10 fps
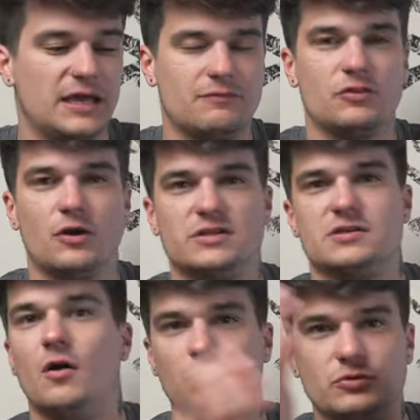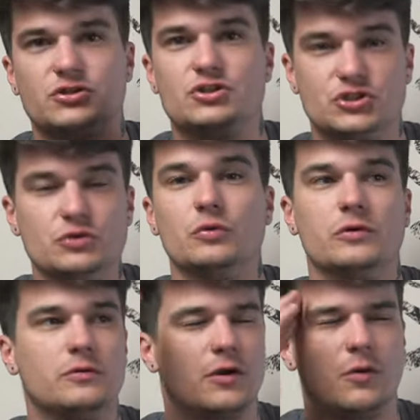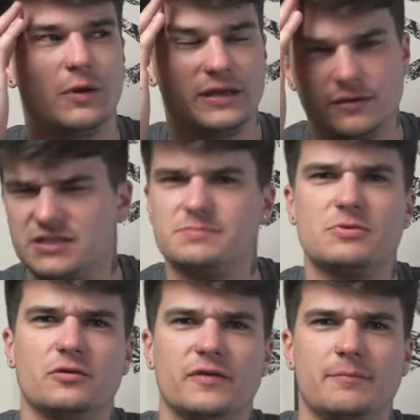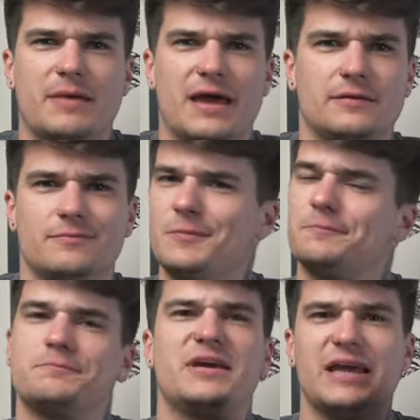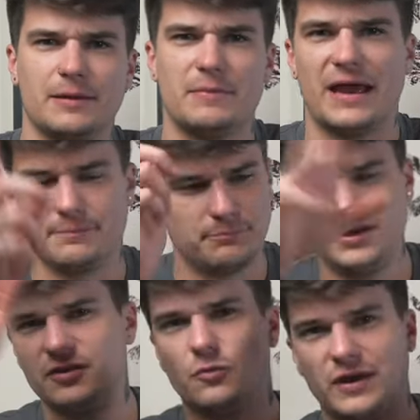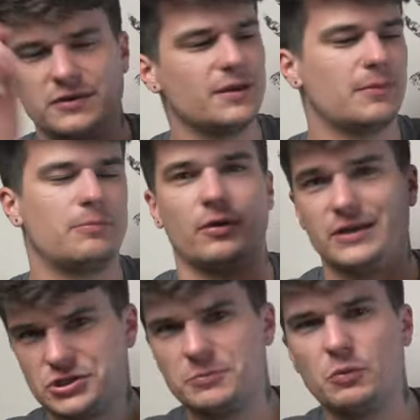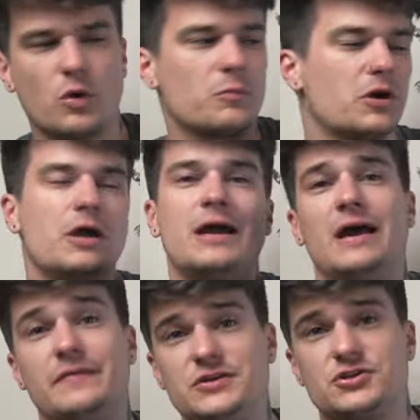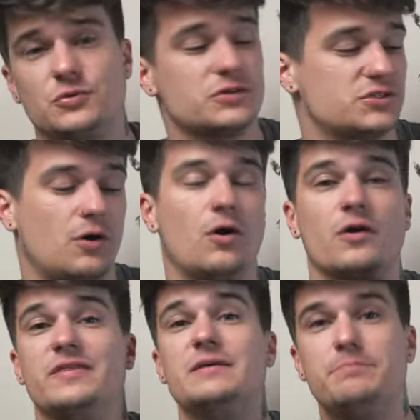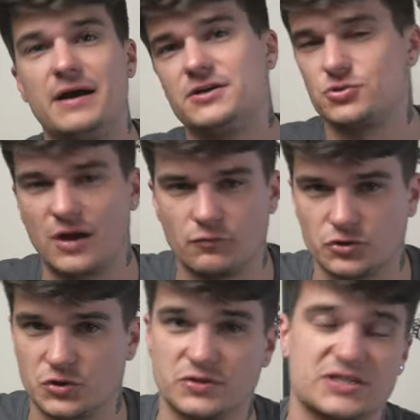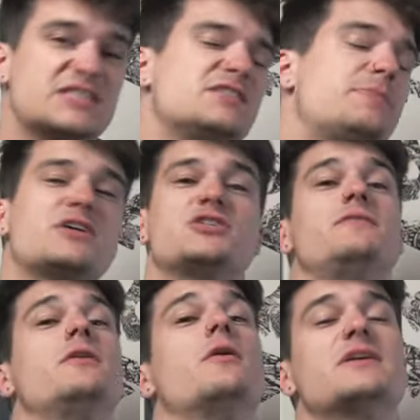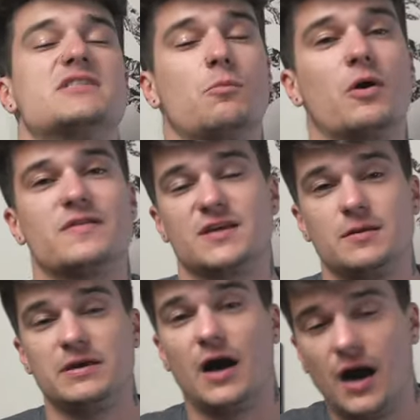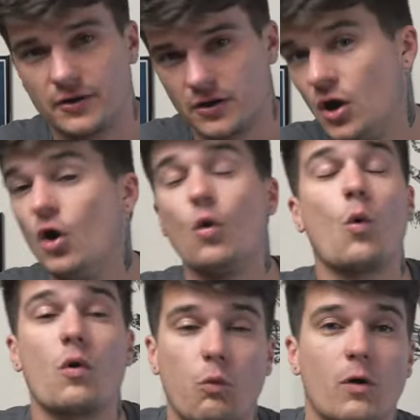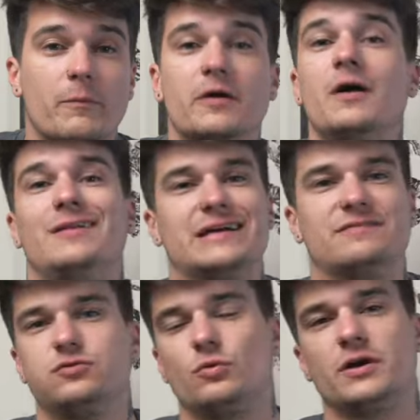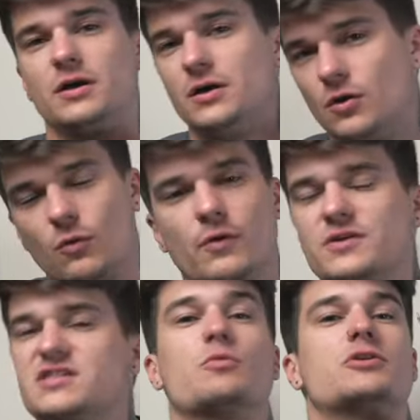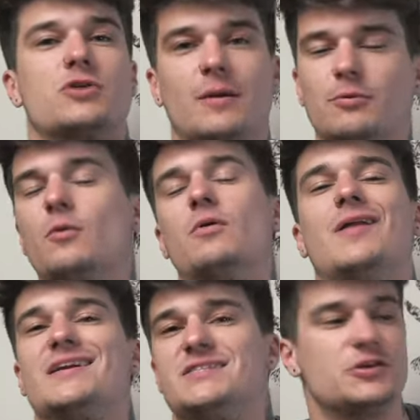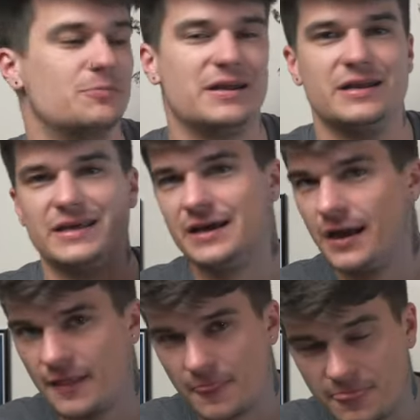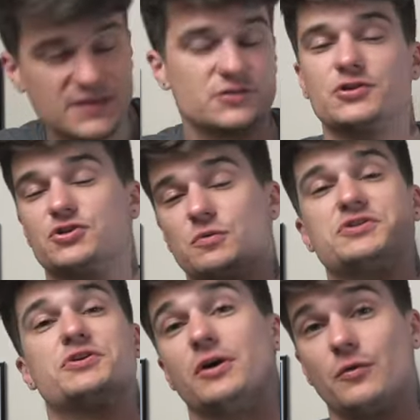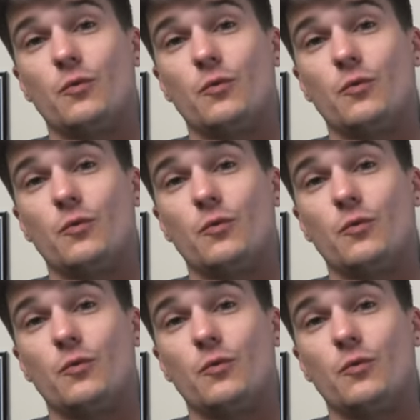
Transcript: even though it's almost June. No, wait, it's middle of it, May. Nope, beginning of May. But either way, you get my point. It should be warmer and these shorts are the best travel shorts, especially if you're going somewhere that's gonna be hotter or warmer like Florida or somewhere tropical with lots of humidity. These are the shorts you're gonna